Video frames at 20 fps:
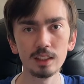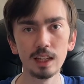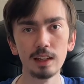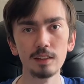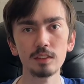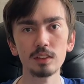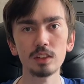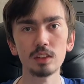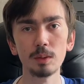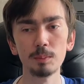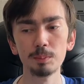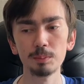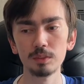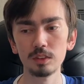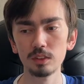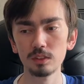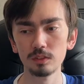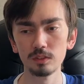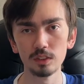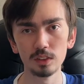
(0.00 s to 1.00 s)
Like the
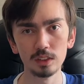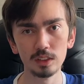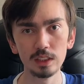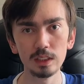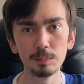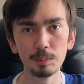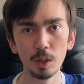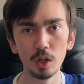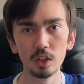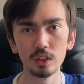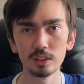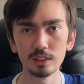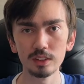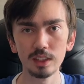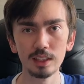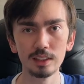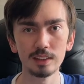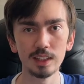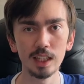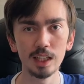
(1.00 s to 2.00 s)

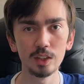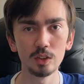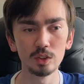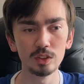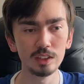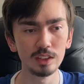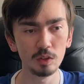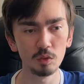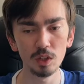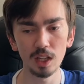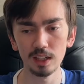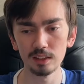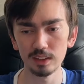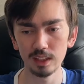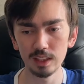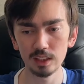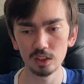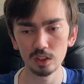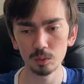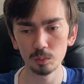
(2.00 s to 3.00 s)
depersonalization,
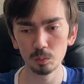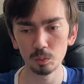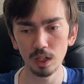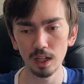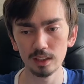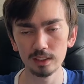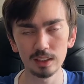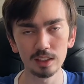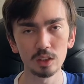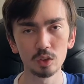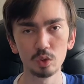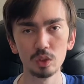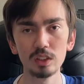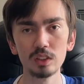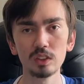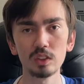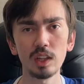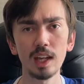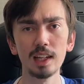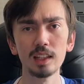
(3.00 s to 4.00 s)
derealization had
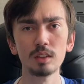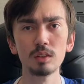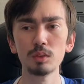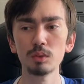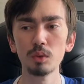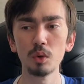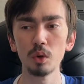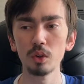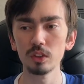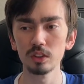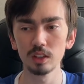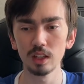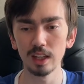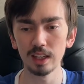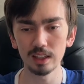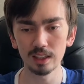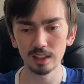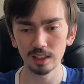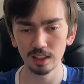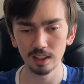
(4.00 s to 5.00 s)
increased tenfold.
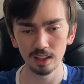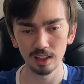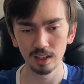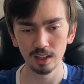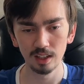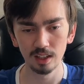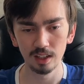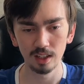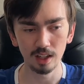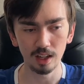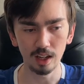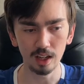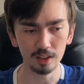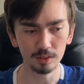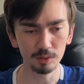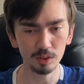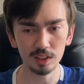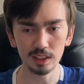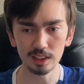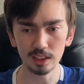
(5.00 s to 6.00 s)
Like I
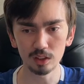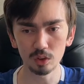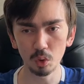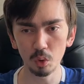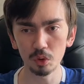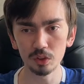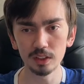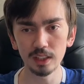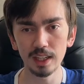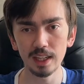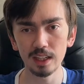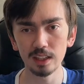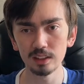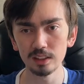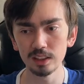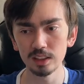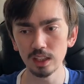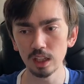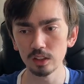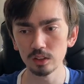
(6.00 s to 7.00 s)
felt like a total
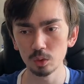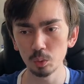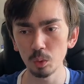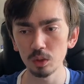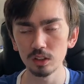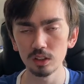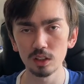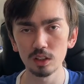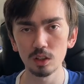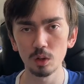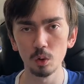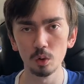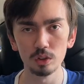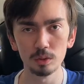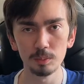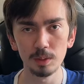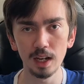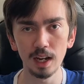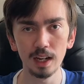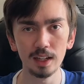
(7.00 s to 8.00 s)
alien. I just wanted to close
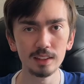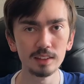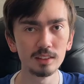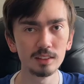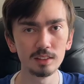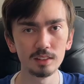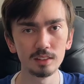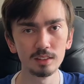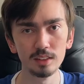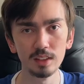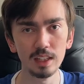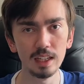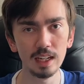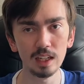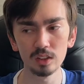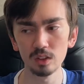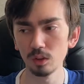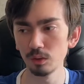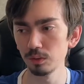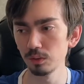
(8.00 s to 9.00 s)
my eyes, lay
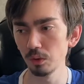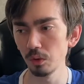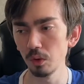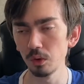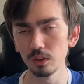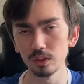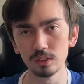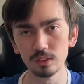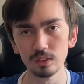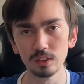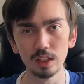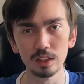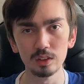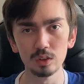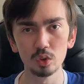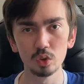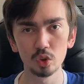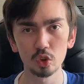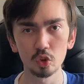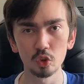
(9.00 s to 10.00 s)
on the floor and
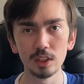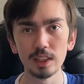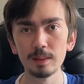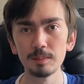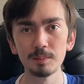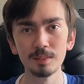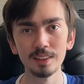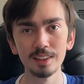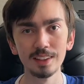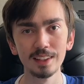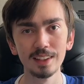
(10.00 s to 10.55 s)
scream.